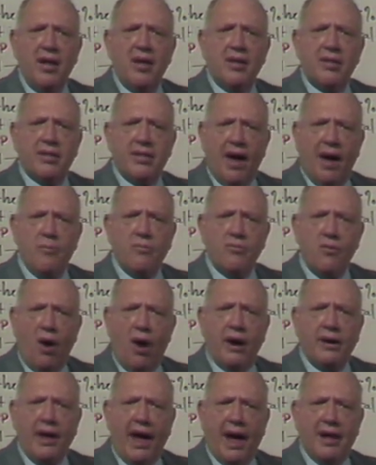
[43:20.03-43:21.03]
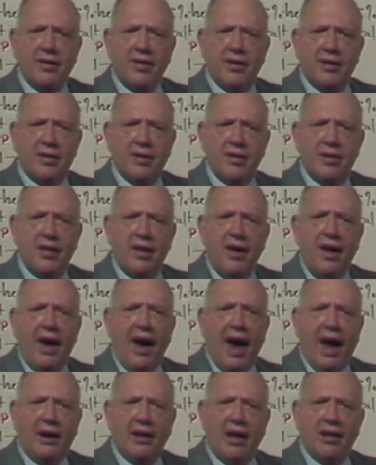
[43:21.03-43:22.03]
some wrong answers
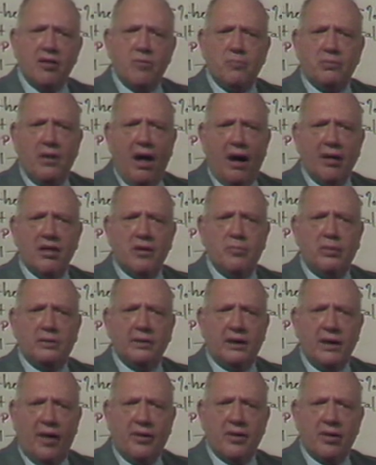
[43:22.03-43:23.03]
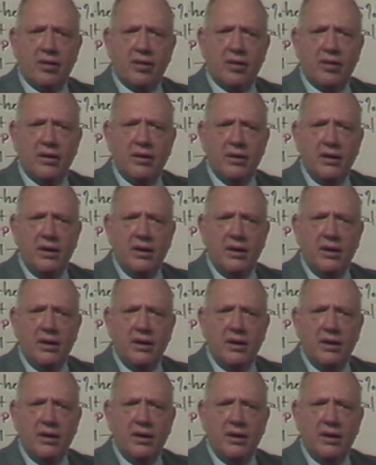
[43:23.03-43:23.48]
are less plausible than others.